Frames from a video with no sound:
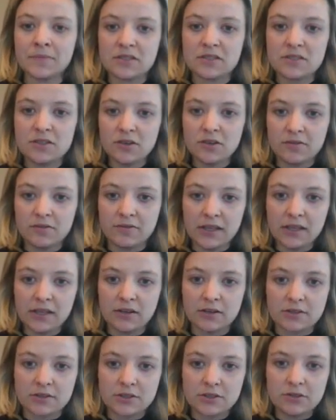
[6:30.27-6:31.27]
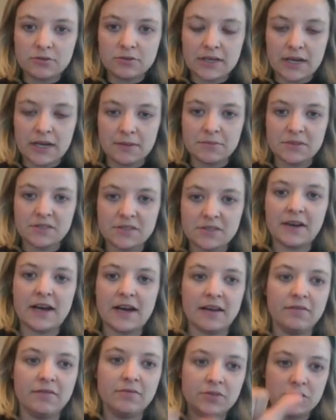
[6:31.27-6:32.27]
So if I look, 2 times
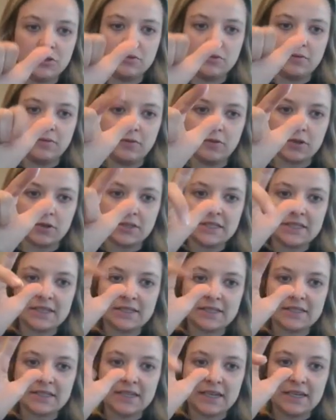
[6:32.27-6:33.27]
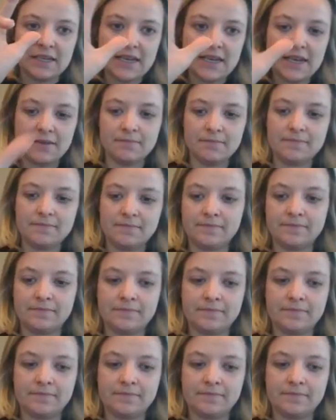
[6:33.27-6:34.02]
5, 2, 4, 6, 8, 10.